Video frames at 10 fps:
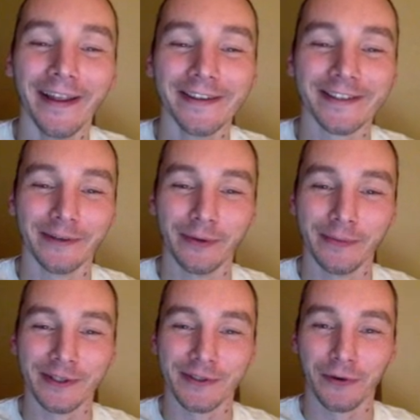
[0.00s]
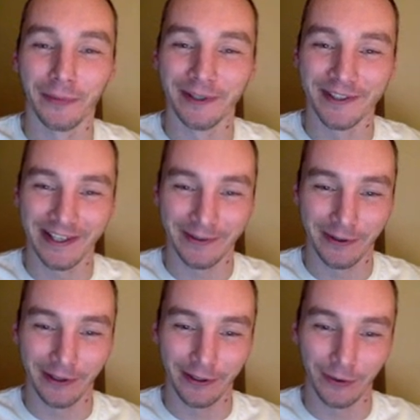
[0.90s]
So boomers and swarmers, and that's
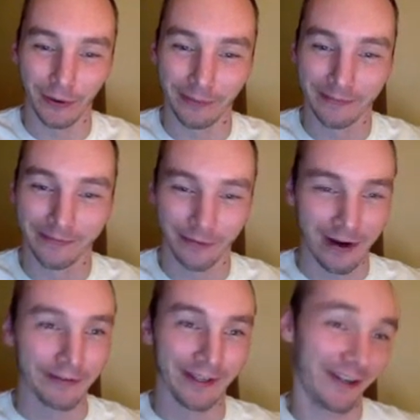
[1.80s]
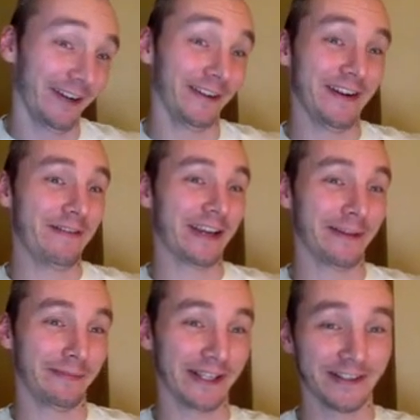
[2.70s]
what I'm going to call them forever, and I'll never get
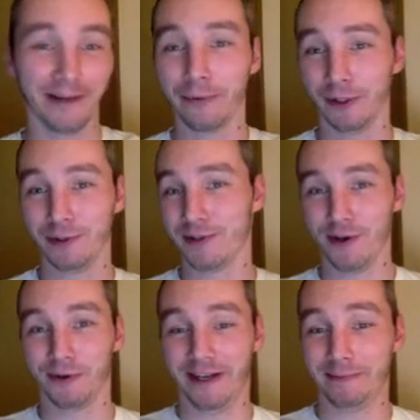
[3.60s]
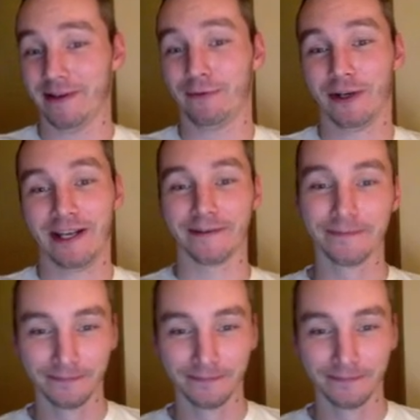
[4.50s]
them mixed up or use the old names ever again.